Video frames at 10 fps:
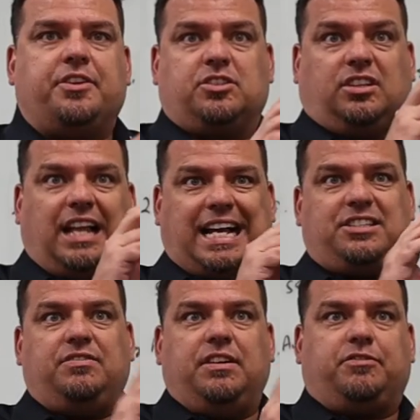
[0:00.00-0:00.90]
there's
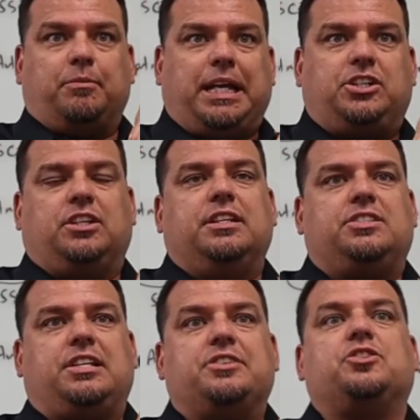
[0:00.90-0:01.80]
lots of information
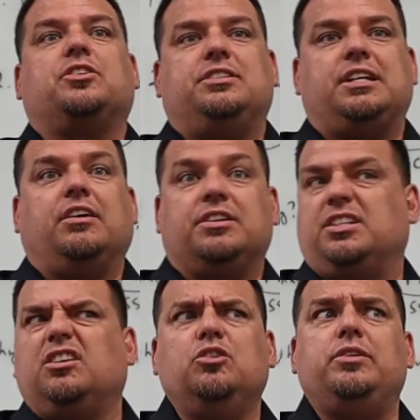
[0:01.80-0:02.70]
this sensor could tell us,
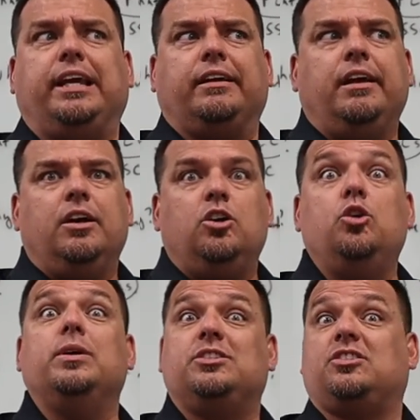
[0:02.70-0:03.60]
including
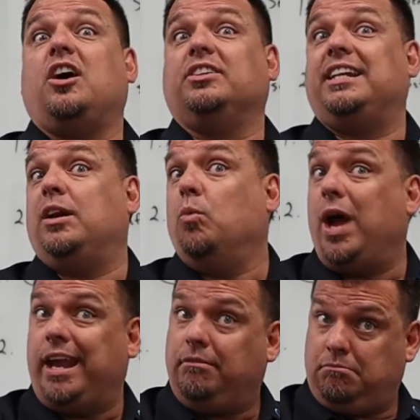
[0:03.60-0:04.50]
who installed it and
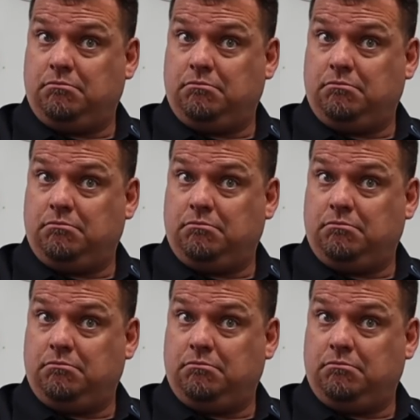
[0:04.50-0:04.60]
when.